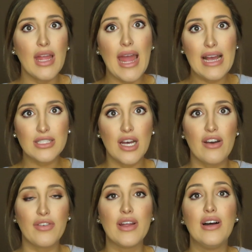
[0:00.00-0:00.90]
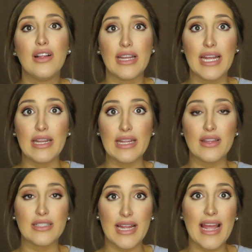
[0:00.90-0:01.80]
as of
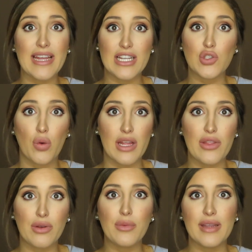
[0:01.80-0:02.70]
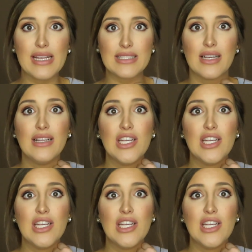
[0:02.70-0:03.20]
hitting the day I hit 23 weeks,